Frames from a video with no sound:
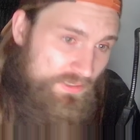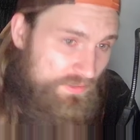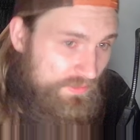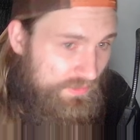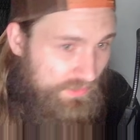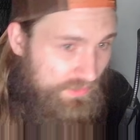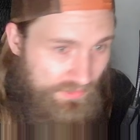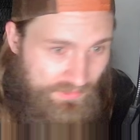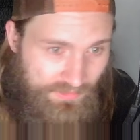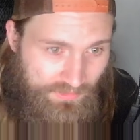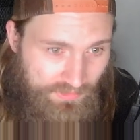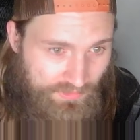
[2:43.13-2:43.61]

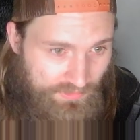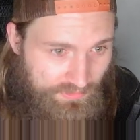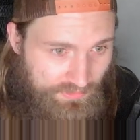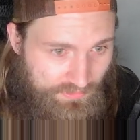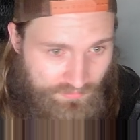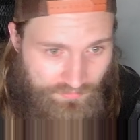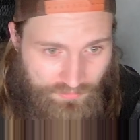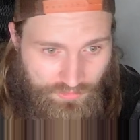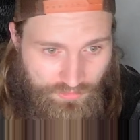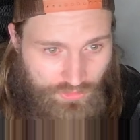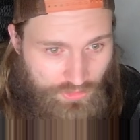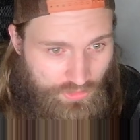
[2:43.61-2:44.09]

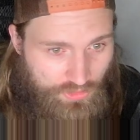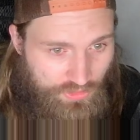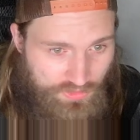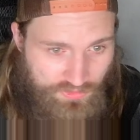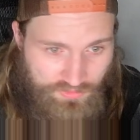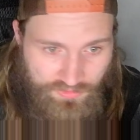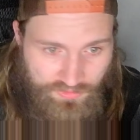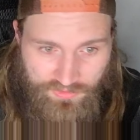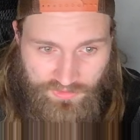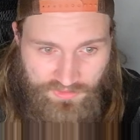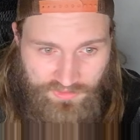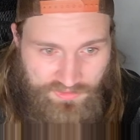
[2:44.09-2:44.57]

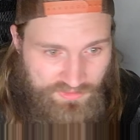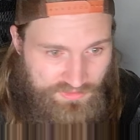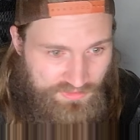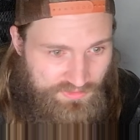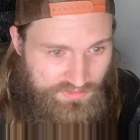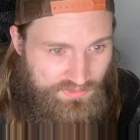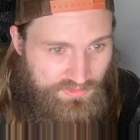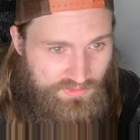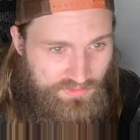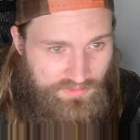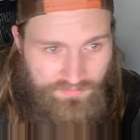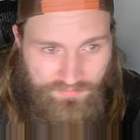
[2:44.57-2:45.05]

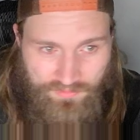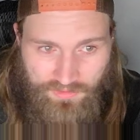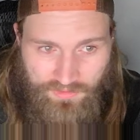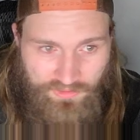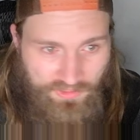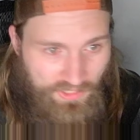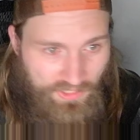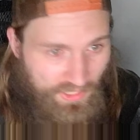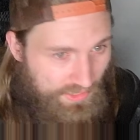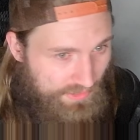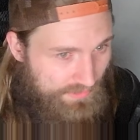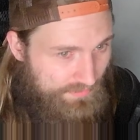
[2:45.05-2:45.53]
it's,
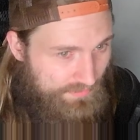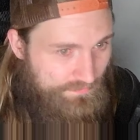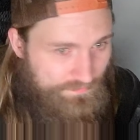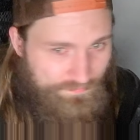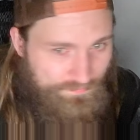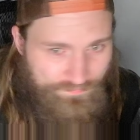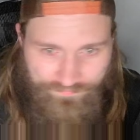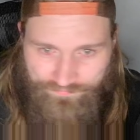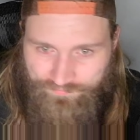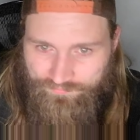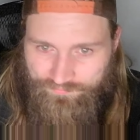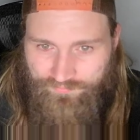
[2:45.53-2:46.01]
again,
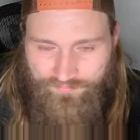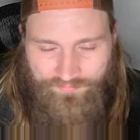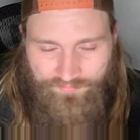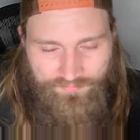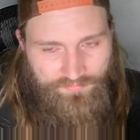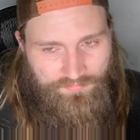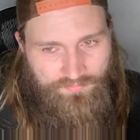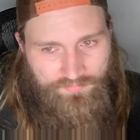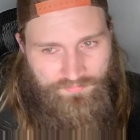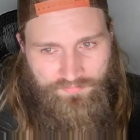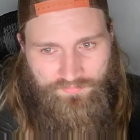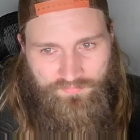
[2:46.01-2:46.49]

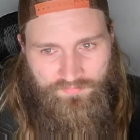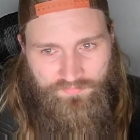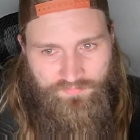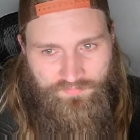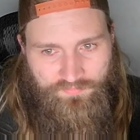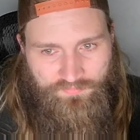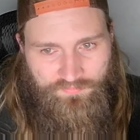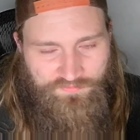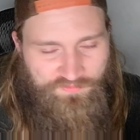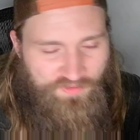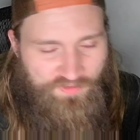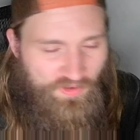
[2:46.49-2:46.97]

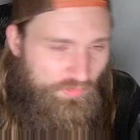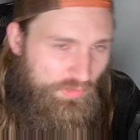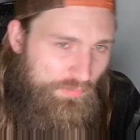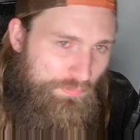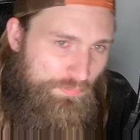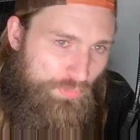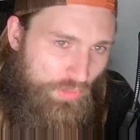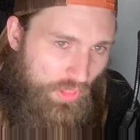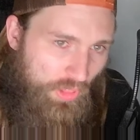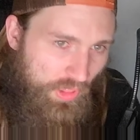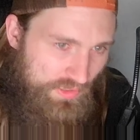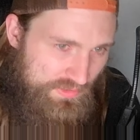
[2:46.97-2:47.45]
very
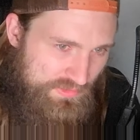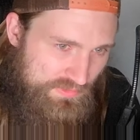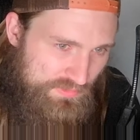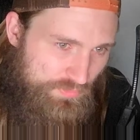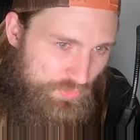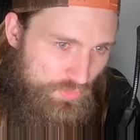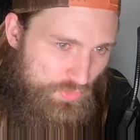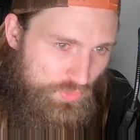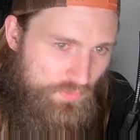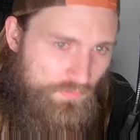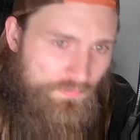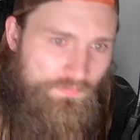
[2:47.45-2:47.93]

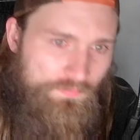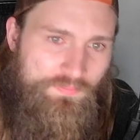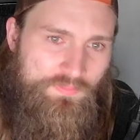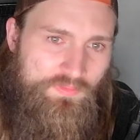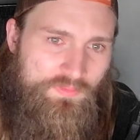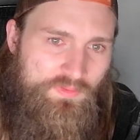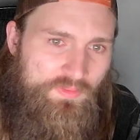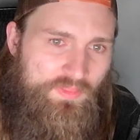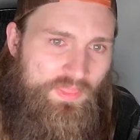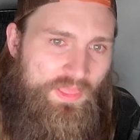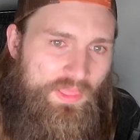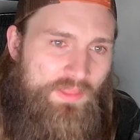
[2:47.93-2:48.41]
plausible
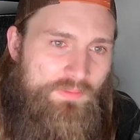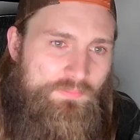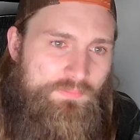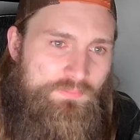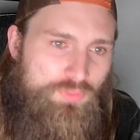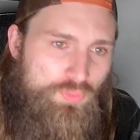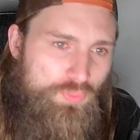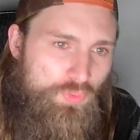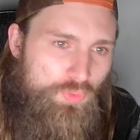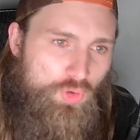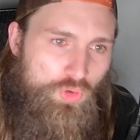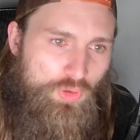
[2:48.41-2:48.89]
that
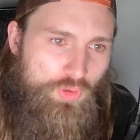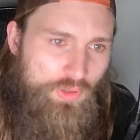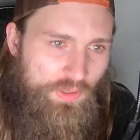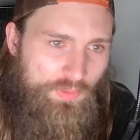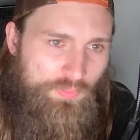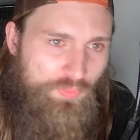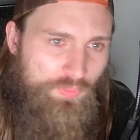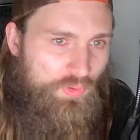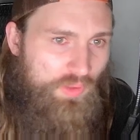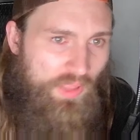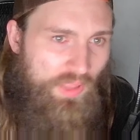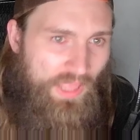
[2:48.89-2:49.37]
Poirier
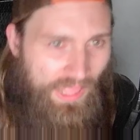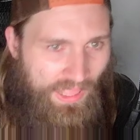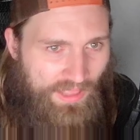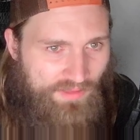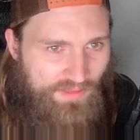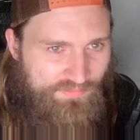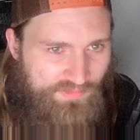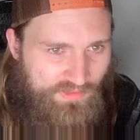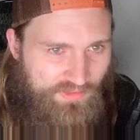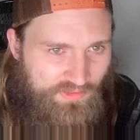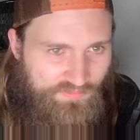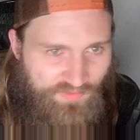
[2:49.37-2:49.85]
will
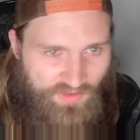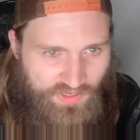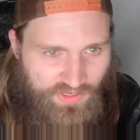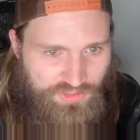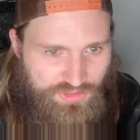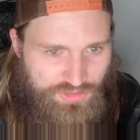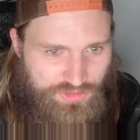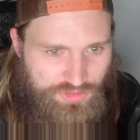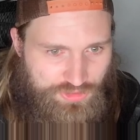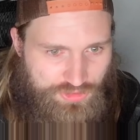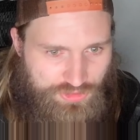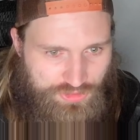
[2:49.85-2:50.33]
have the
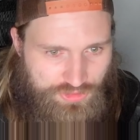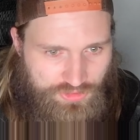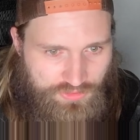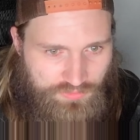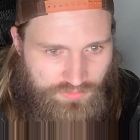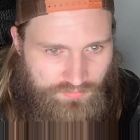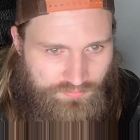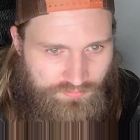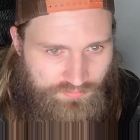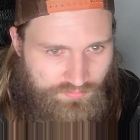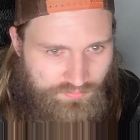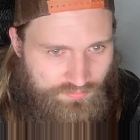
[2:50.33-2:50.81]
advantage
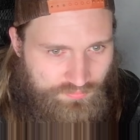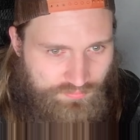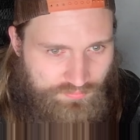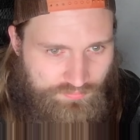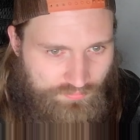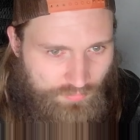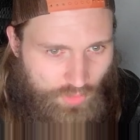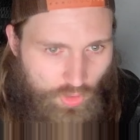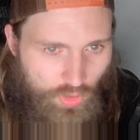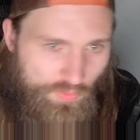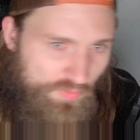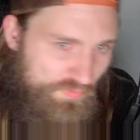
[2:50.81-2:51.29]

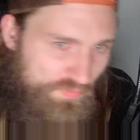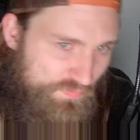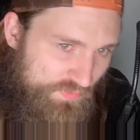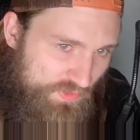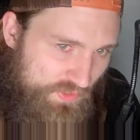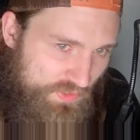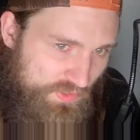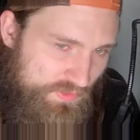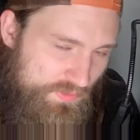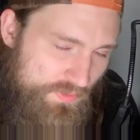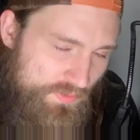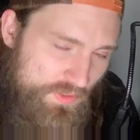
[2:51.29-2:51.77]
on the
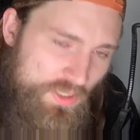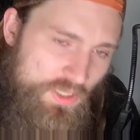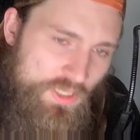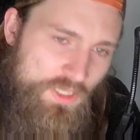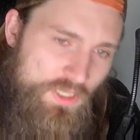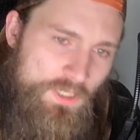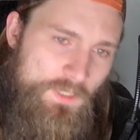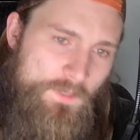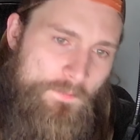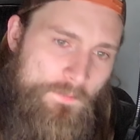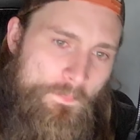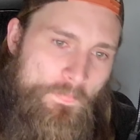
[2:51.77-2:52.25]
feet.
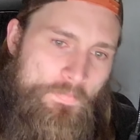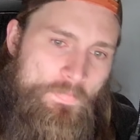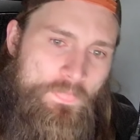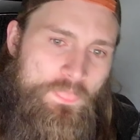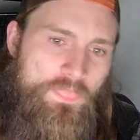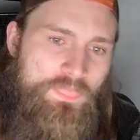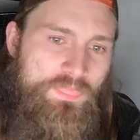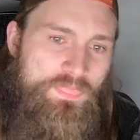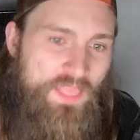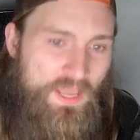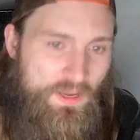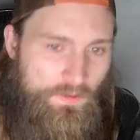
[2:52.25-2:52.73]

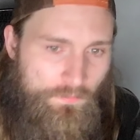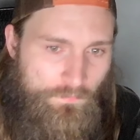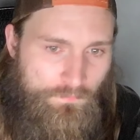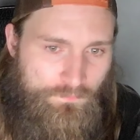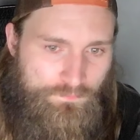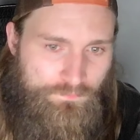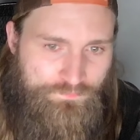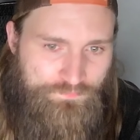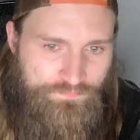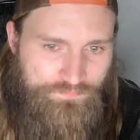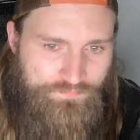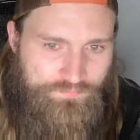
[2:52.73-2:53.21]
Now,
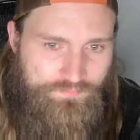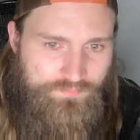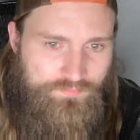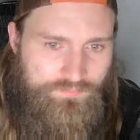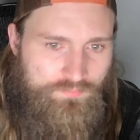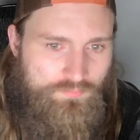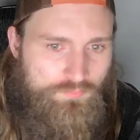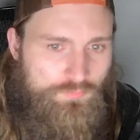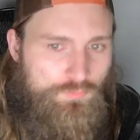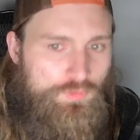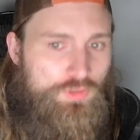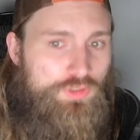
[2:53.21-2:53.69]

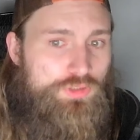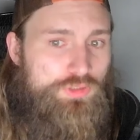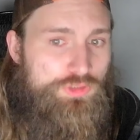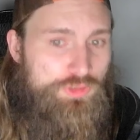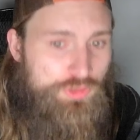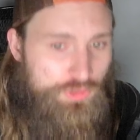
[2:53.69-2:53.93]
you